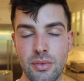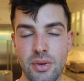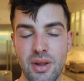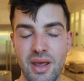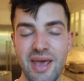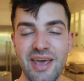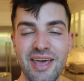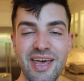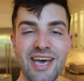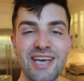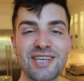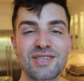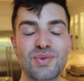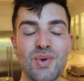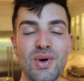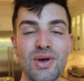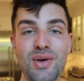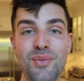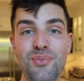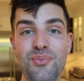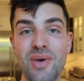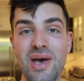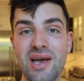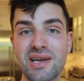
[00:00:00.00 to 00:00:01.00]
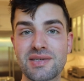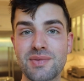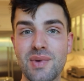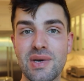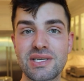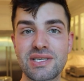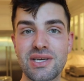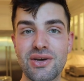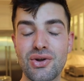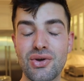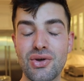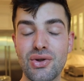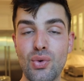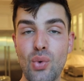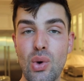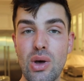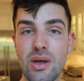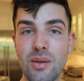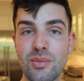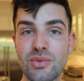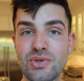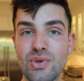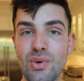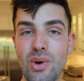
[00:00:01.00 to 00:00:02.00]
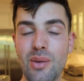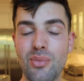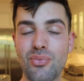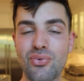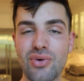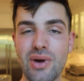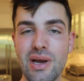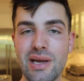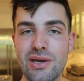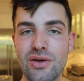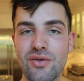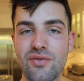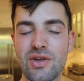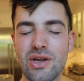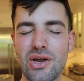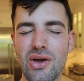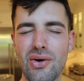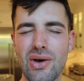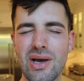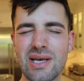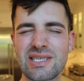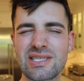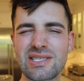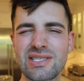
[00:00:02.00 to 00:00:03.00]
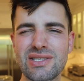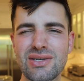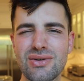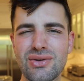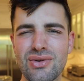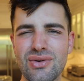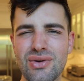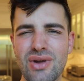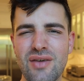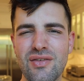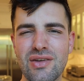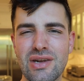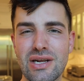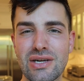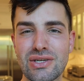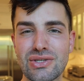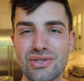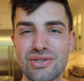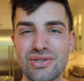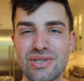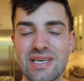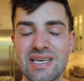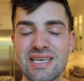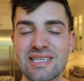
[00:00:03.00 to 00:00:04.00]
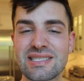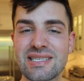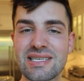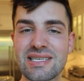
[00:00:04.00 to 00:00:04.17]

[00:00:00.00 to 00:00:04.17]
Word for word: Hey guys, welcome back to my channel and welcome to a brand new video. I still don't have an outro, so yes,